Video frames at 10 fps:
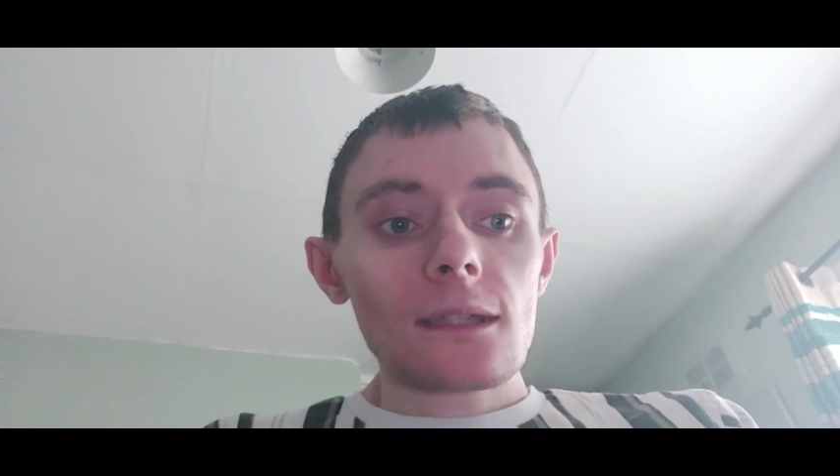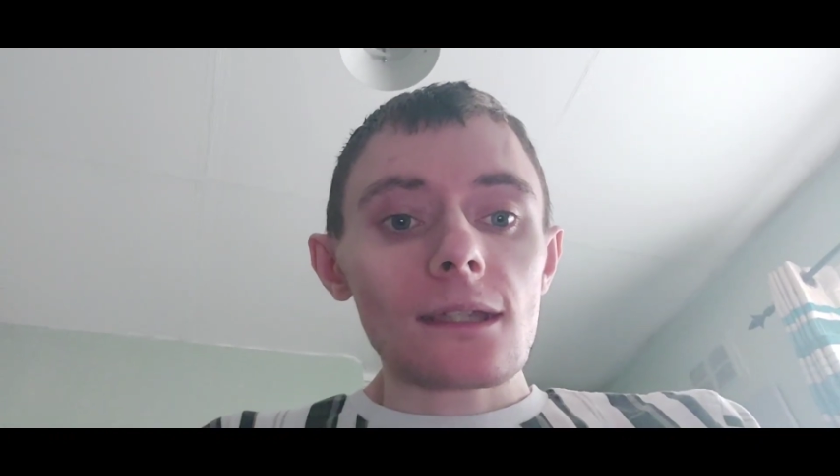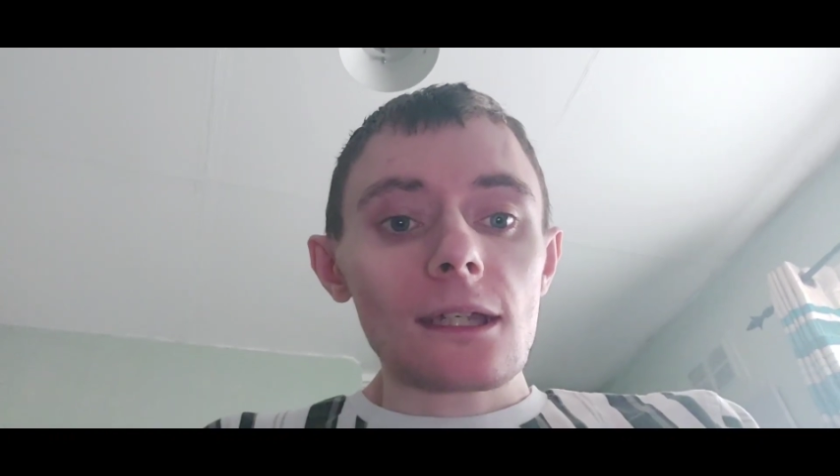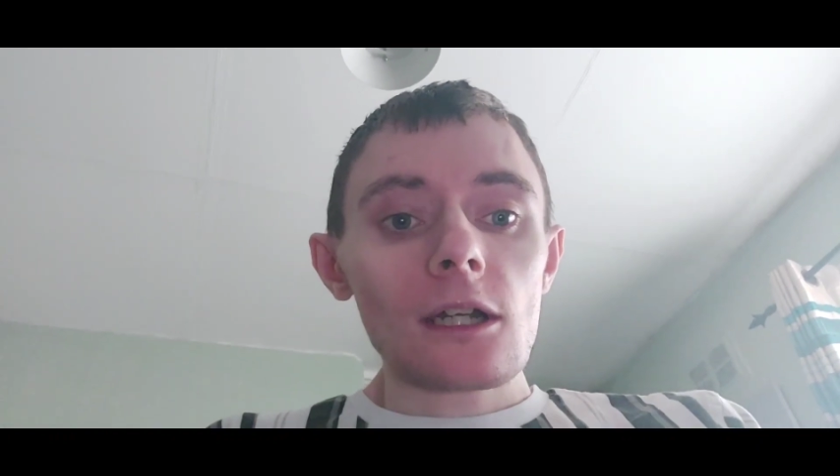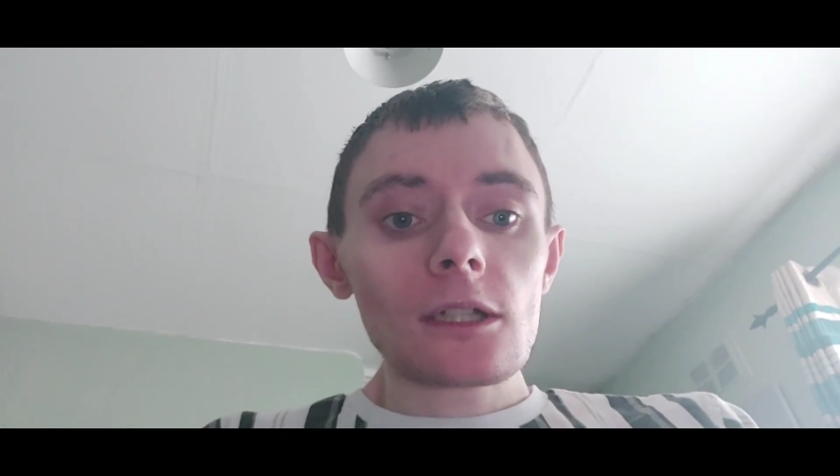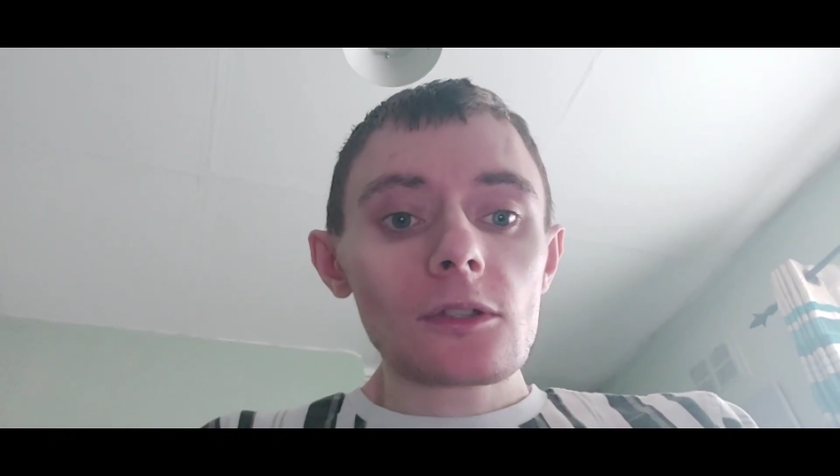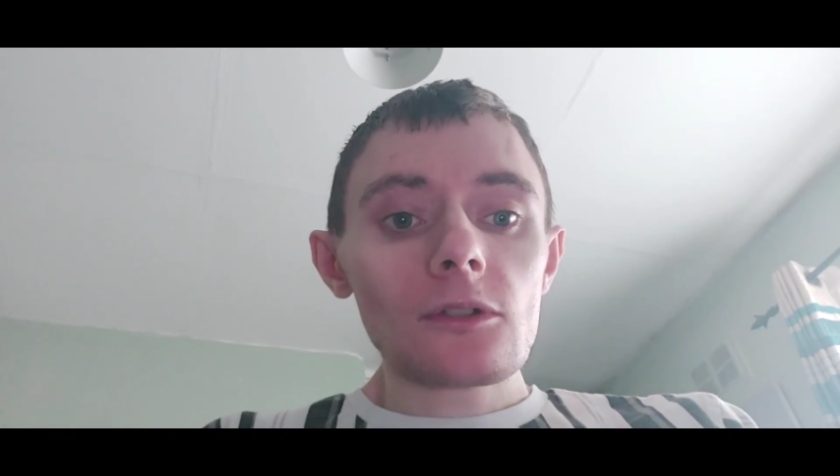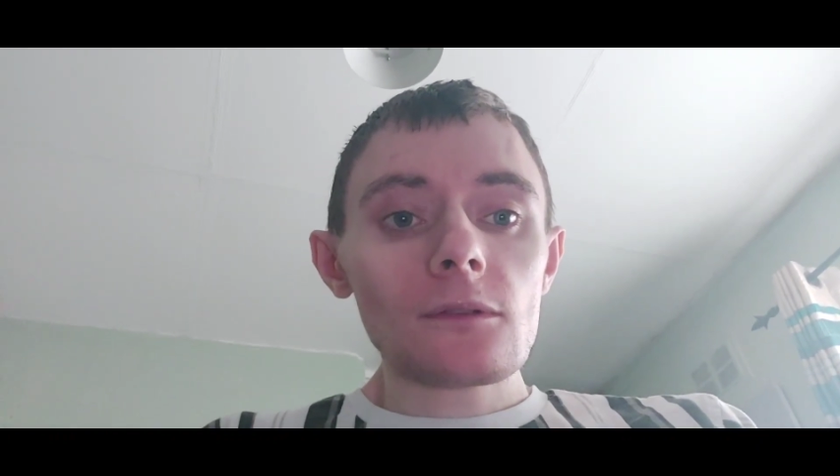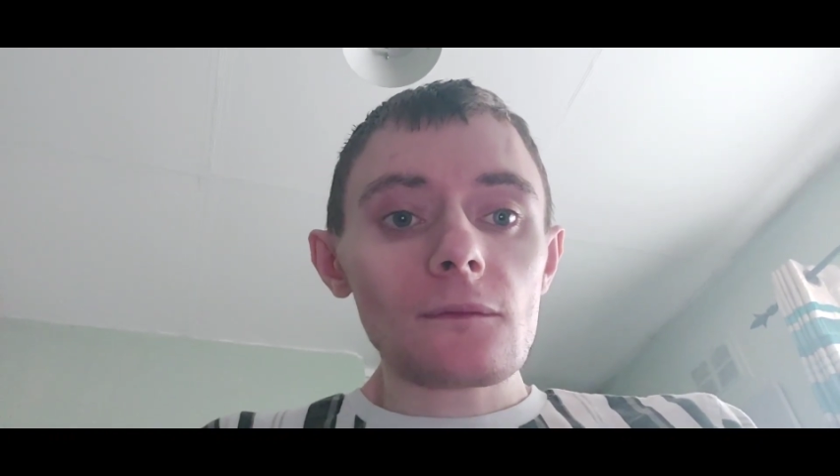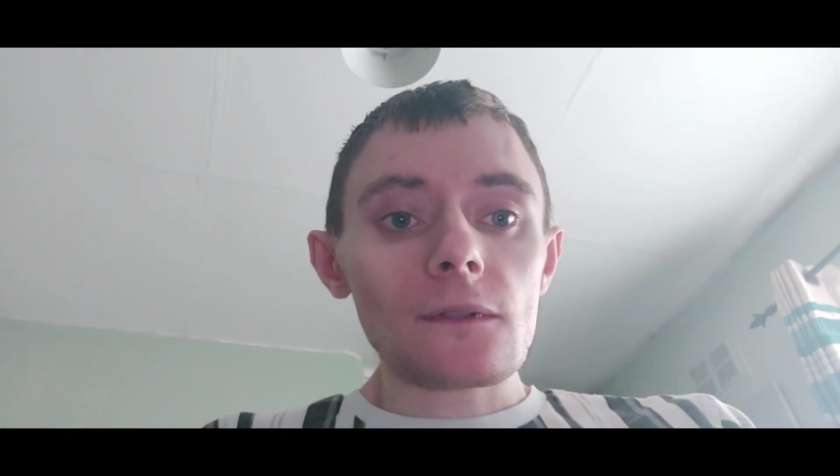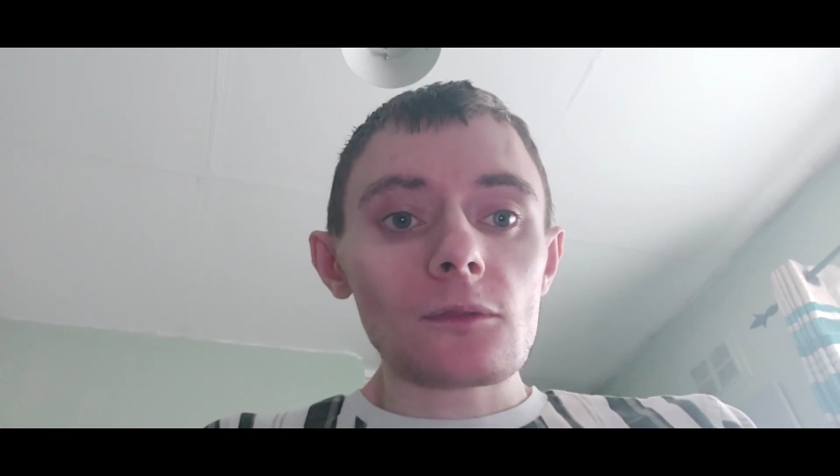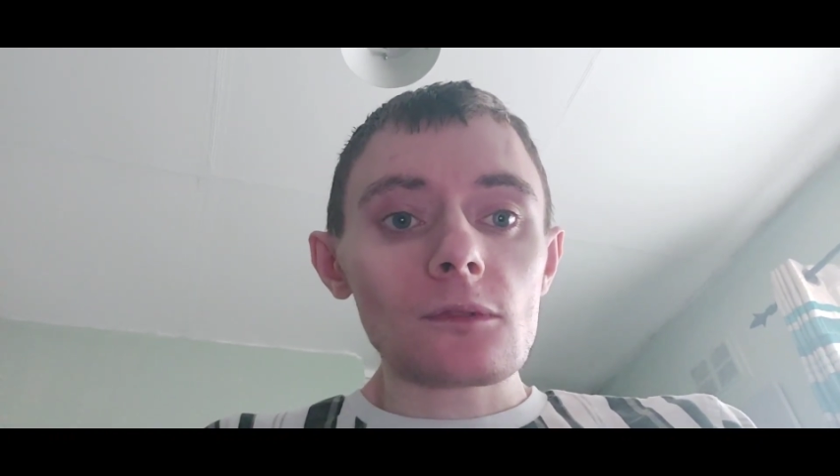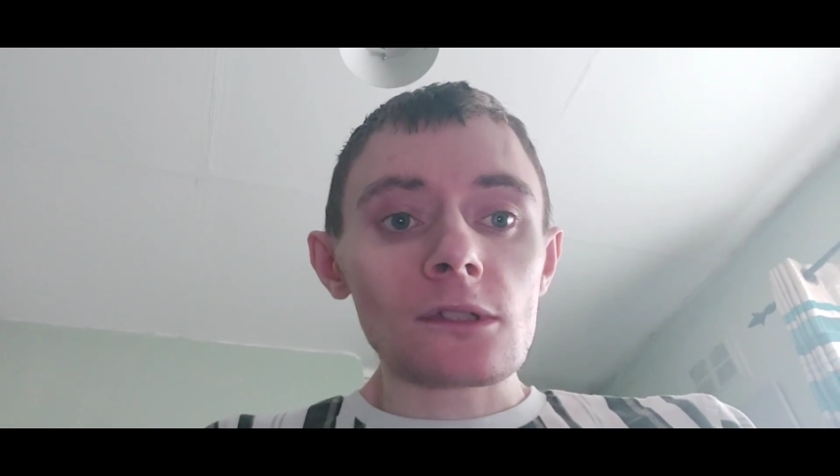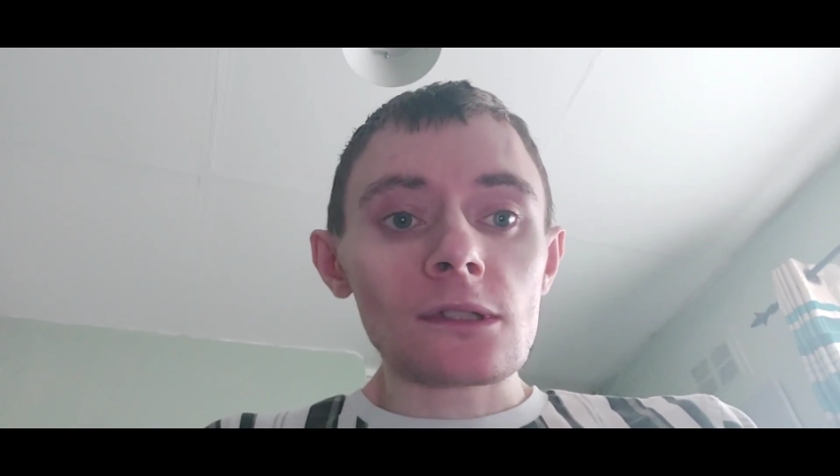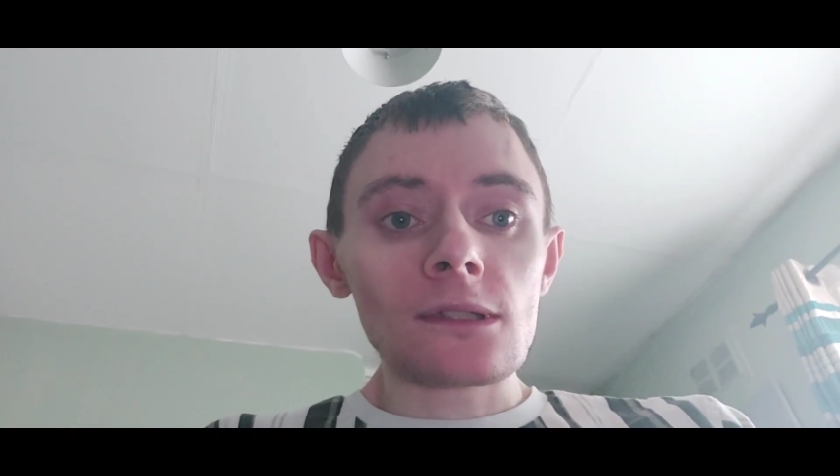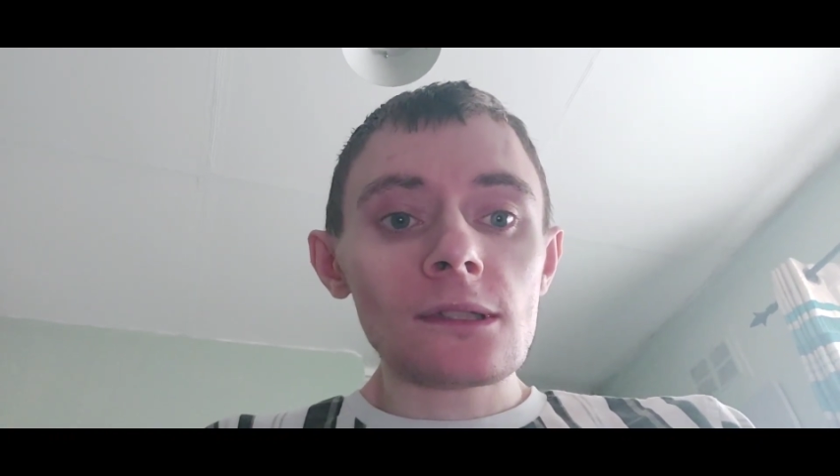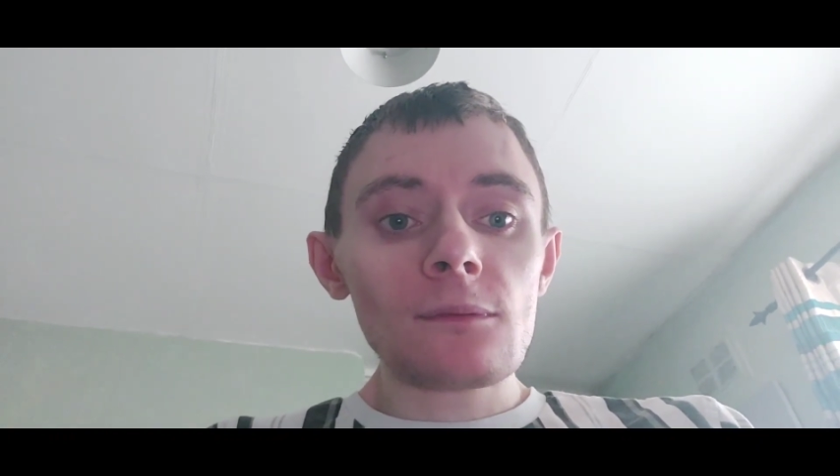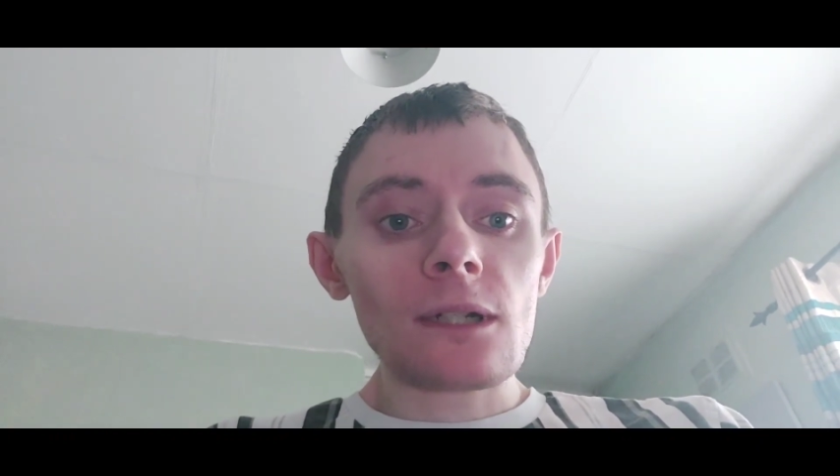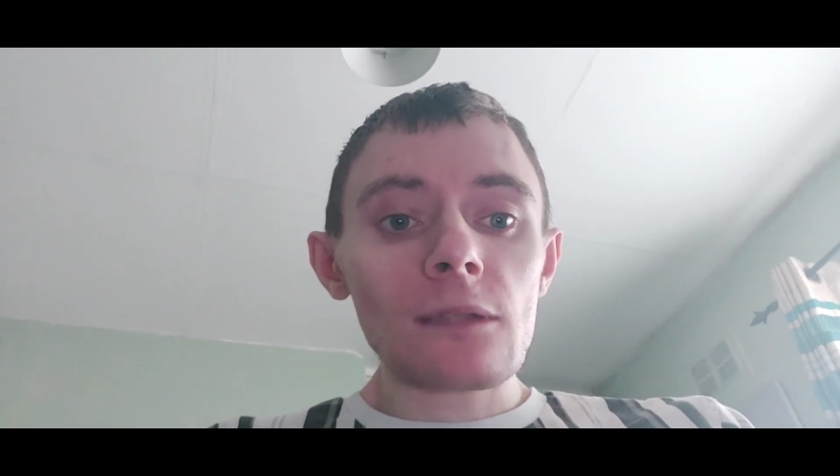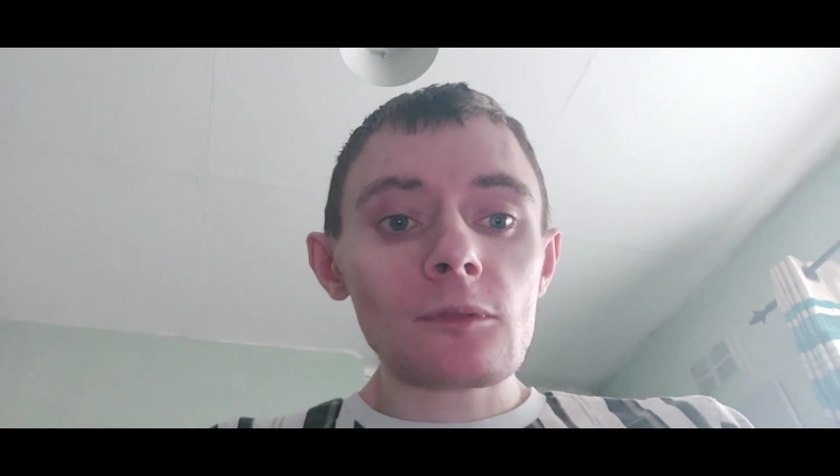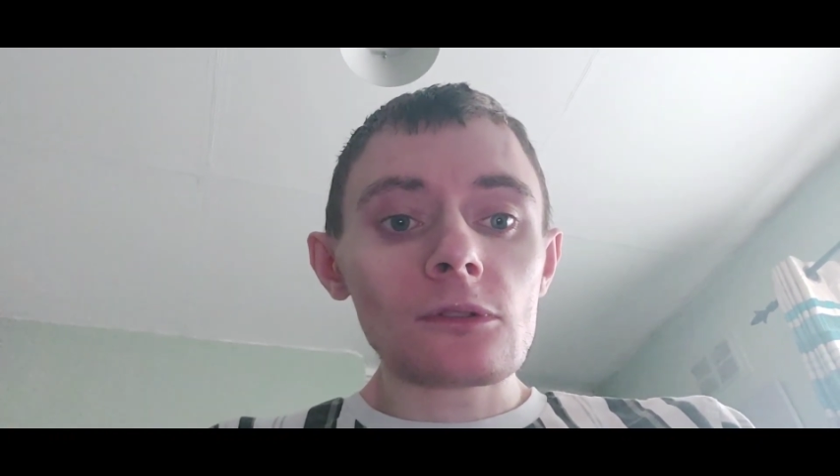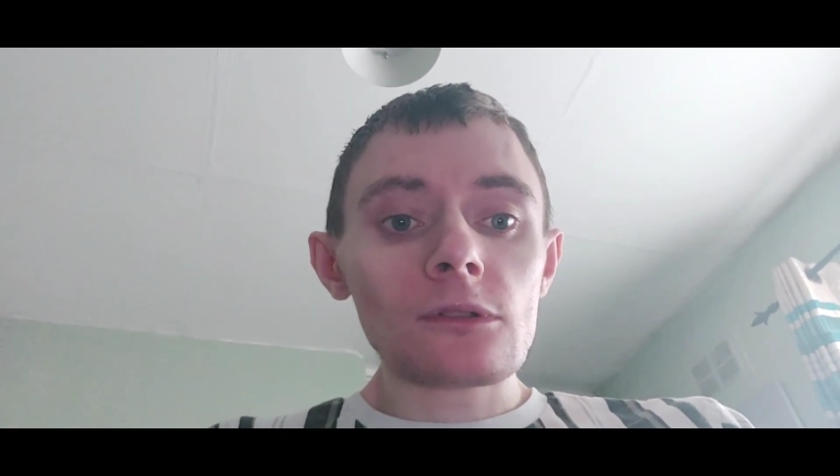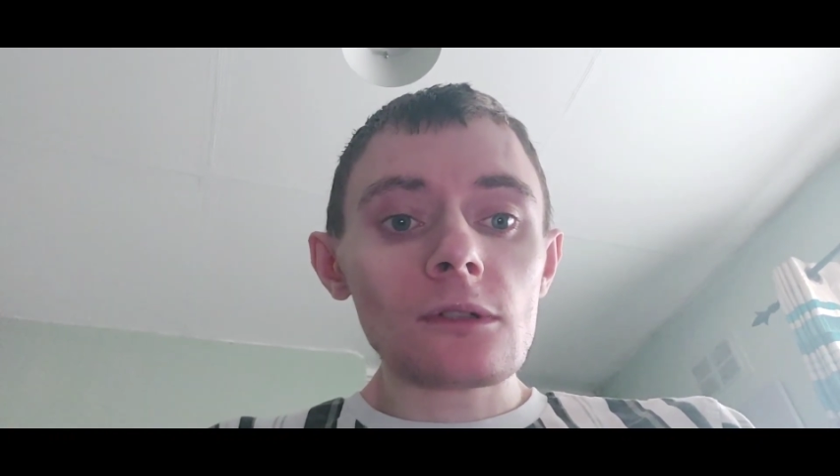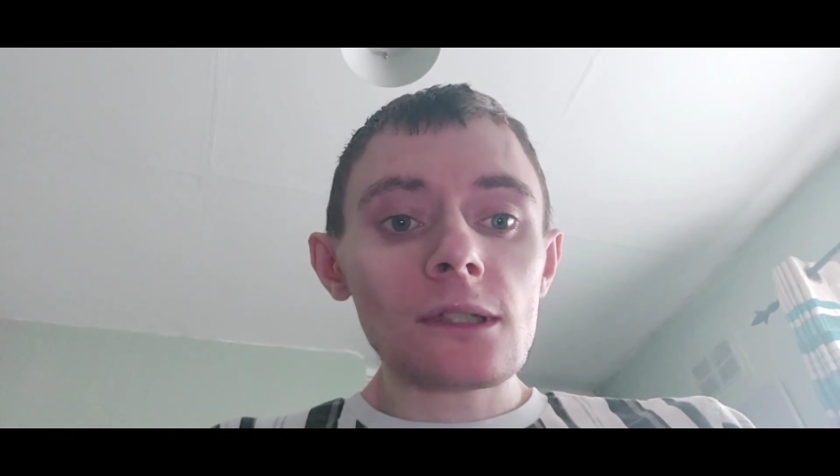the cartoon filter to see what I would look